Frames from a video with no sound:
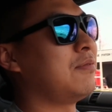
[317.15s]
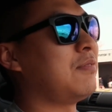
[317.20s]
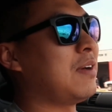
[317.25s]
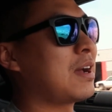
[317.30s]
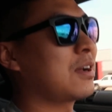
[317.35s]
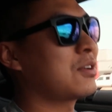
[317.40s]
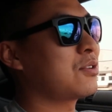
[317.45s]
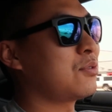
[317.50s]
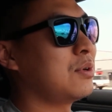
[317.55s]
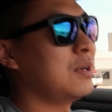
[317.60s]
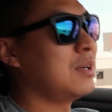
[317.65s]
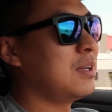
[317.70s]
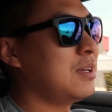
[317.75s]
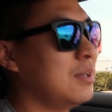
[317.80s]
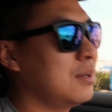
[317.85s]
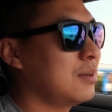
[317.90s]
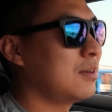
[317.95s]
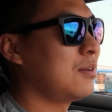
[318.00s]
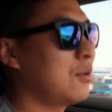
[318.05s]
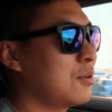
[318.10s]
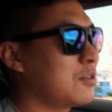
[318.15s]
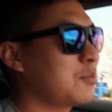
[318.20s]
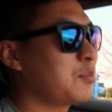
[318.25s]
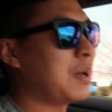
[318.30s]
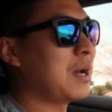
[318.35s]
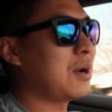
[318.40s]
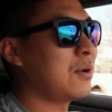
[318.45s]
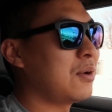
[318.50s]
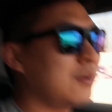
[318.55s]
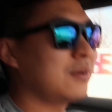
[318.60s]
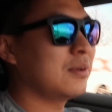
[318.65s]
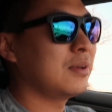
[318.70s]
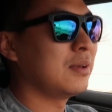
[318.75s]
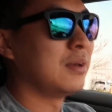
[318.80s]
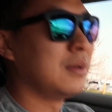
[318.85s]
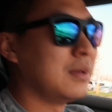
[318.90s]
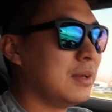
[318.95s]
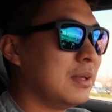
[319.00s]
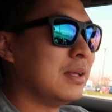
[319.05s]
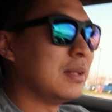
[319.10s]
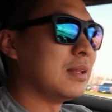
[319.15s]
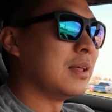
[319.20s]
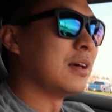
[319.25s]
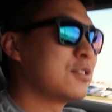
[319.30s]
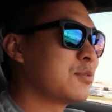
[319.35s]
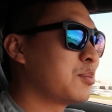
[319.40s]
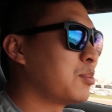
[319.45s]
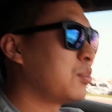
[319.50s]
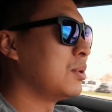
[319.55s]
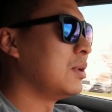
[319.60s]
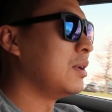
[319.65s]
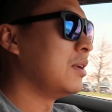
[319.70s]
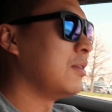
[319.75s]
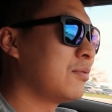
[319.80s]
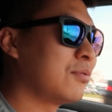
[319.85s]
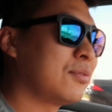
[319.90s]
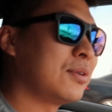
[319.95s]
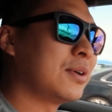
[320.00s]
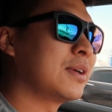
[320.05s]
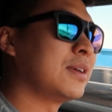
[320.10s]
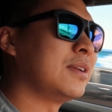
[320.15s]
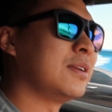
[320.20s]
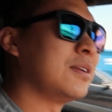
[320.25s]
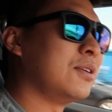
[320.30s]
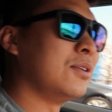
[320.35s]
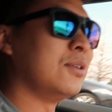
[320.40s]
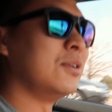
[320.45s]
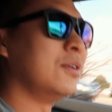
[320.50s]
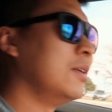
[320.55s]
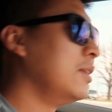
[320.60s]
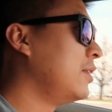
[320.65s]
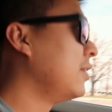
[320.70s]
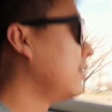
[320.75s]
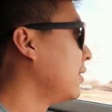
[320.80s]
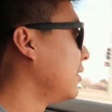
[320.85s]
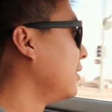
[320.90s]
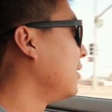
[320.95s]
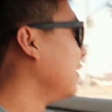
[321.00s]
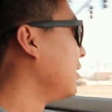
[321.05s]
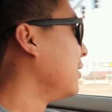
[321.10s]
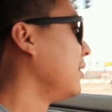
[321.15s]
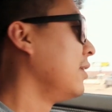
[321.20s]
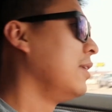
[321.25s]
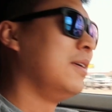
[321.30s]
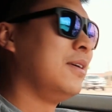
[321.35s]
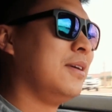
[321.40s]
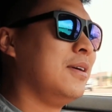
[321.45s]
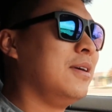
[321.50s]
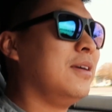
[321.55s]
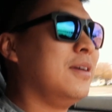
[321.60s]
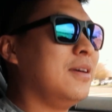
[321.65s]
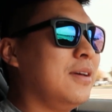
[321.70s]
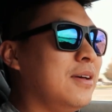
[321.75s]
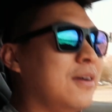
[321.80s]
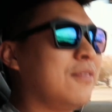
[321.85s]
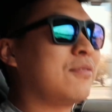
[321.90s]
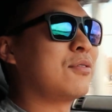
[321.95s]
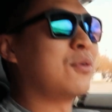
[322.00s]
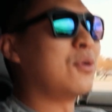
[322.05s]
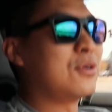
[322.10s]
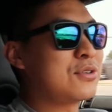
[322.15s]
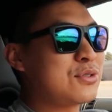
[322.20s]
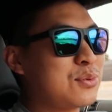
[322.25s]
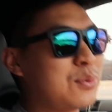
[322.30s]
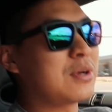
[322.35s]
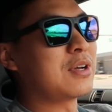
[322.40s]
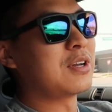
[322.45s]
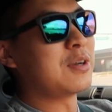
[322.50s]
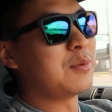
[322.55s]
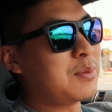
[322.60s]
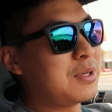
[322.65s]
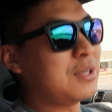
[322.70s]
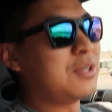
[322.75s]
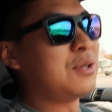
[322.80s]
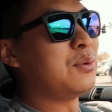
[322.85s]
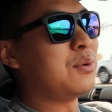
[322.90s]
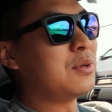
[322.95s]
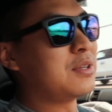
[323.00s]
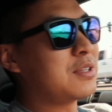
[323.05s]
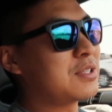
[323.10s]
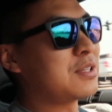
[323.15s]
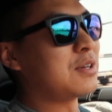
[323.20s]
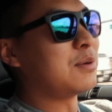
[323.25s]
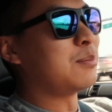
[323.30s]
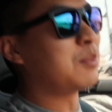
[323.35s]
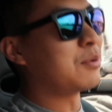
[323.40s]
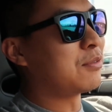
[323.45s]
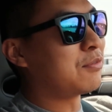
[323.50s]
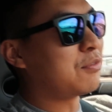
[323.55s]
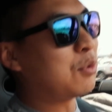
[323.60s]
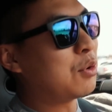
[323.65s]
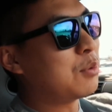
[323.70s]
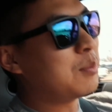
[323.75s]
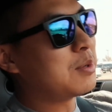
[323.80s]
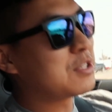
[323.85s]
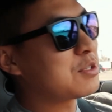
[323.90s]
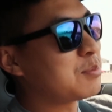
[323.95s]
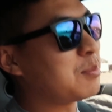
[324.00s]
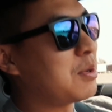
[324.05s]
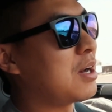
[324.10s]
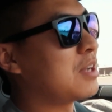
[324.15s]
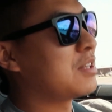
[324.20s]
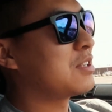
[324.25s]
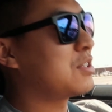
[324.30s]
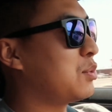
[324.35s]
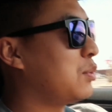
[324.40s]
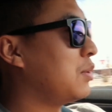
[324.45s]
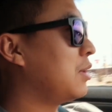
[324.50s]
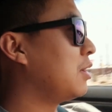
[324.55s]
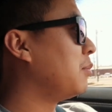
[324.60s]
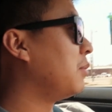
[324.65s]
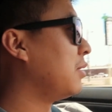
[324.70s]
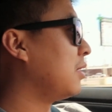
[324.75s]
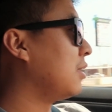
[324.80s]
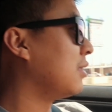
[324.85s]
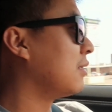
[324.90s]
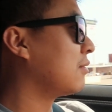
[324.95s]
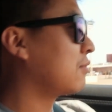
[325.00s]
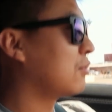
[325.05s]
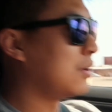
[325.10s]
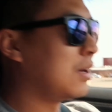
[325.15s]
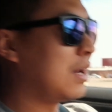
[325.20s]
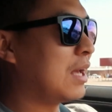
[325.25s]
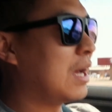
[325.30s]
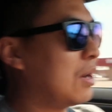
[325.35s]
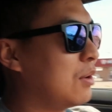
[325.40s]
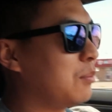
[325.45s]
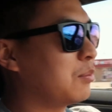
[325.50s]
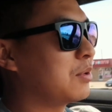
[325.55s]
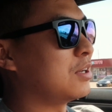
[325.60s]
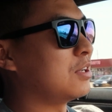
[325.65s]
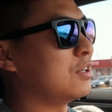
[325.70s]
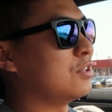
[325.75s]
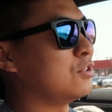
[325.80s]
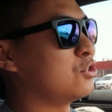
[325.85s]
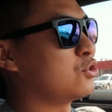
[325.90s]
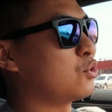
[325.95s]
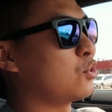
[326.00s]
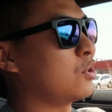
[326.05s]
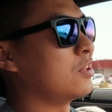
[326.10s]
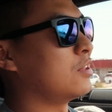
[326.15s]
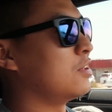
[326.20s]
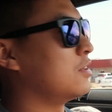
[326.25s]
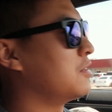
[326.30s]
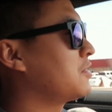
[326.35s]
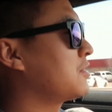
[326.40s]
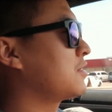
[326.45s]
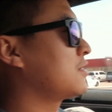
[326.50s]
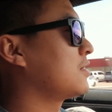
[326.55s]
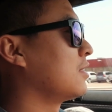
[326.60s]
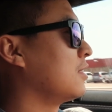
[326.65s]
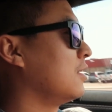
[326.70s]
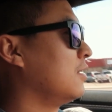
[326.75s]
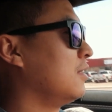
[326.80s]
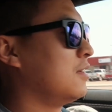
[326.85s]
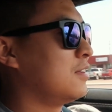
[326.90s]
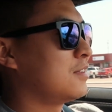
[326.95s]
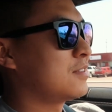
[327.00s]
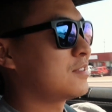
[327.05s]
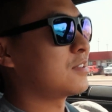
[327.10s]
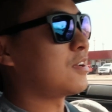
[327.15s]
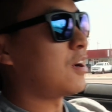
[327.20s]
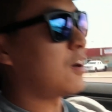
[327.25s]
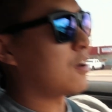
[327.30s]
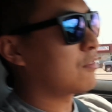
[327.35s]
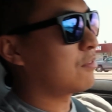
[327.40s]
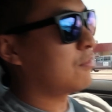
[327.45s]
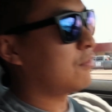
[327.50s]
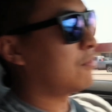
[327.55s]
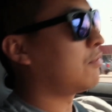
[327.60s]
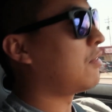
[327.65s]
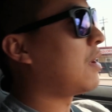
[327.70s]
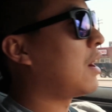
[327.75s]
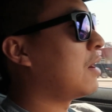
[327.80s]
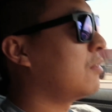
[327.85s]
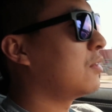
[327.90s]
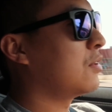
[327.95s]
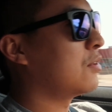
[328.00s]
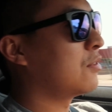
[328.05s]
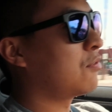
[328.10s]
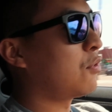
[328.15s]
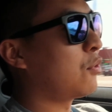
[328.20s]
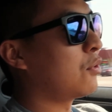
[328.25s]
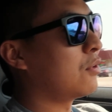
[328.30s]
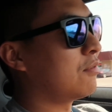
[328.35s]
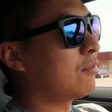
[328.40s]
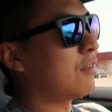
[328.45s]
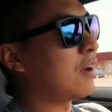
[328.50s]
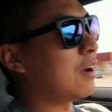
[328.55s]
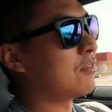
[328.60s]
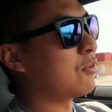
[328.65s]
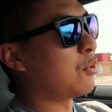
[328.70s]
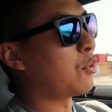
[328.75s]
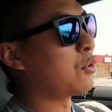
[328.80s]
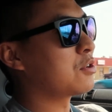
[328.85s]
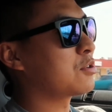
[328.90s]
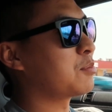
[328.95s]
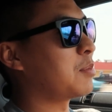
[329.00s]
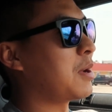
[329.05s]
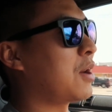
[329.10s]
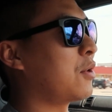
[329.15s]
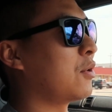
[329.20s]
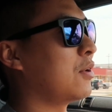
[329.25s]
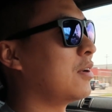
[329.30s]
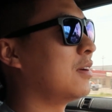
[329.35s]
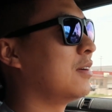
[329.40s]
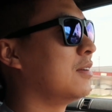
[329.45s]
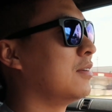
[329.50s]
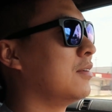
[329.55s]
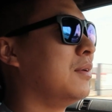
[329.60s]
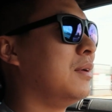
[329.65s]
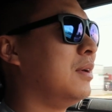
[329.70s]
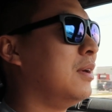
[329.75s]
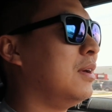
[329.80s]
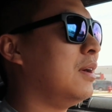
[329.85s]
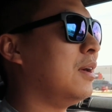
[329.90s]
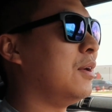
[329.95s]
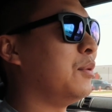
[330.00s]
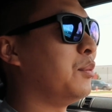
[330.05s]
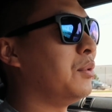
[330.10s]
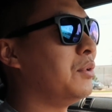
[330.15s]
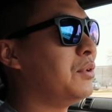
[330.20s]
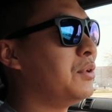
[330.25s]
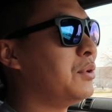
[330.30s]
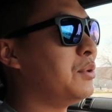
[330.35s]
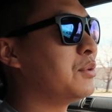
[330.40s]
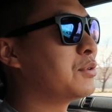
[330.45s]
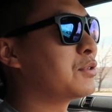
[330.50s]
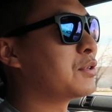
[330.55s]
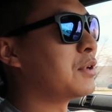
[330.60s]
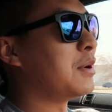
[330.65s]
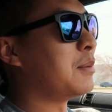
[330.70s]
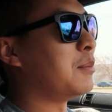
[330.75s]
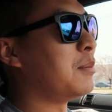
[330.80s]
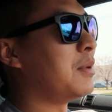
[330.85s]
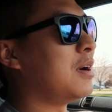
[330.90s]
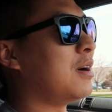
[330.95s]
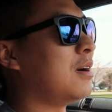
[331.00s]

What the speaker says: factory horsepower, it's pretty freaking good. Of course, we're going to be doing some performance mods to it, but for now, I'm going to enjoy this stock 545 horsepower. And we'll do some